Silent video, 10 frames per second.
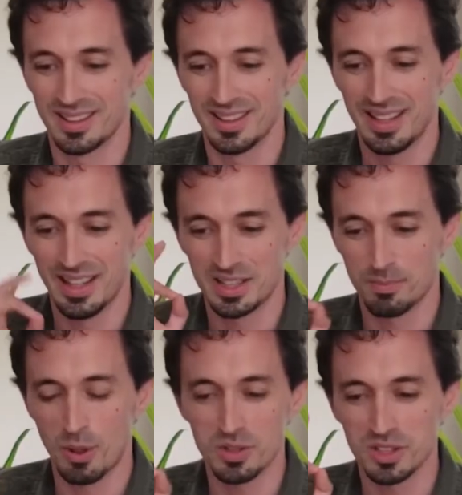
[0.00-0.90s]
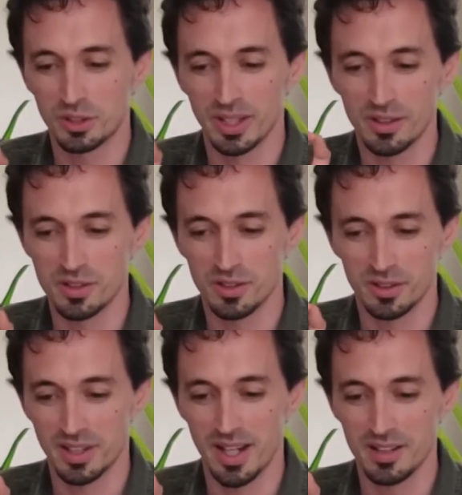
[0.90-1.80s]
it's supposed to trigger certain
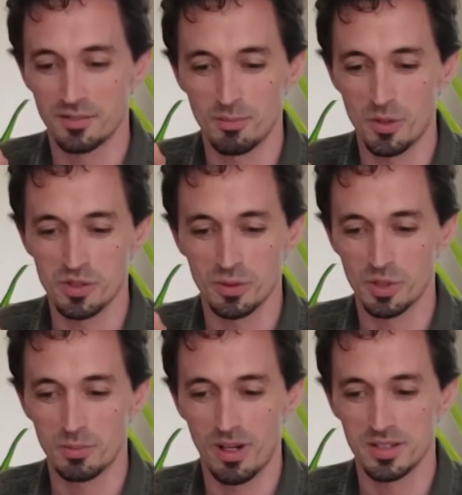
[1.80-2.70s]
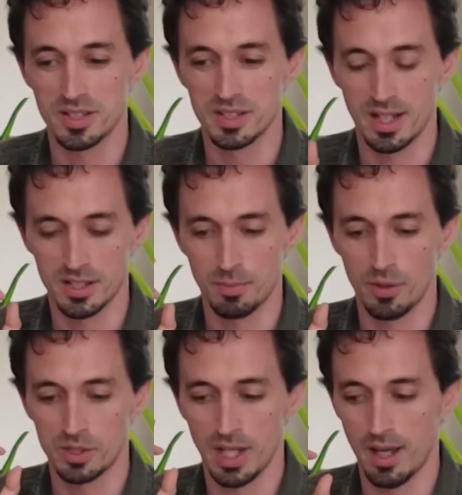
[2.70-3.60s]
kind of emotional responses as opposed
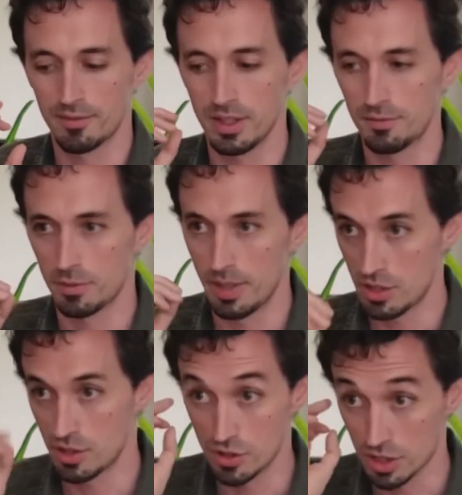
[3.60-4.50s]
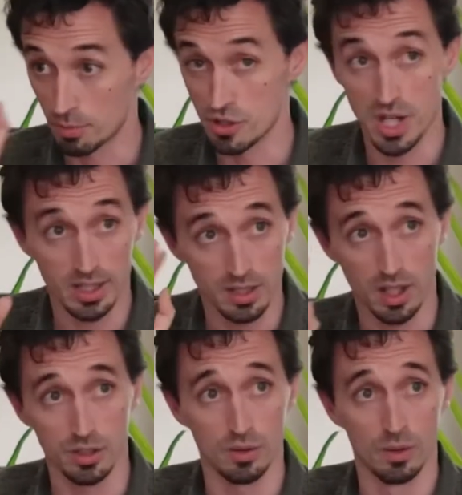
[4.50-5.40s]
to have information just projected
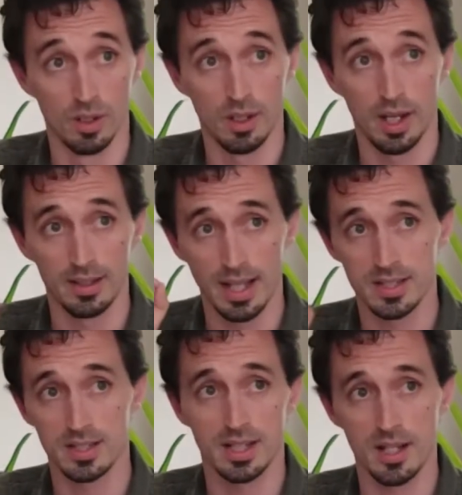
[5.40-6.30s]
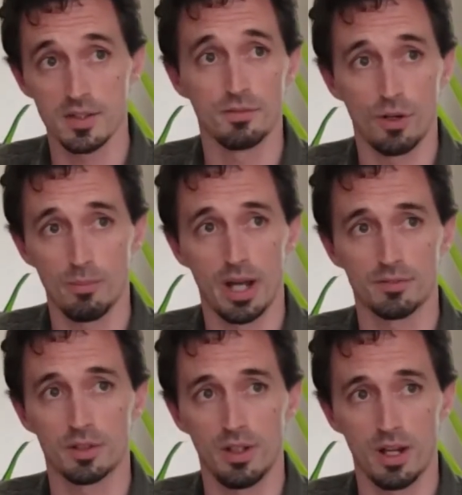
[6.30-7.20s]
on you. And that is kind of the fallback for
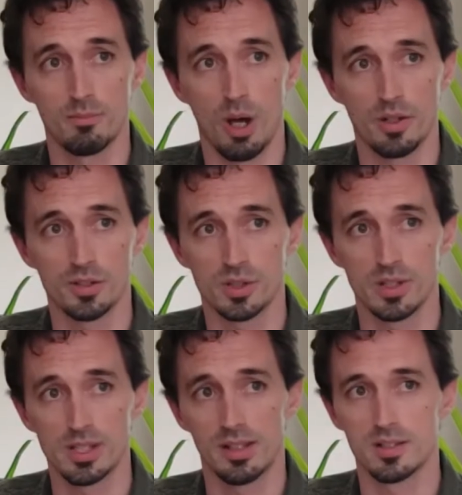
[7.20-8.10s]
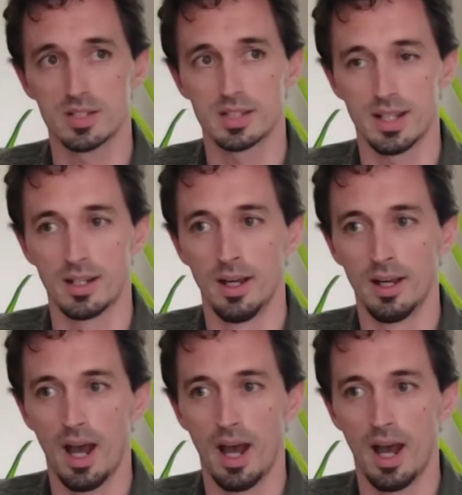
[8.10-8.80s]
a lot of modern storytellers, is that I'm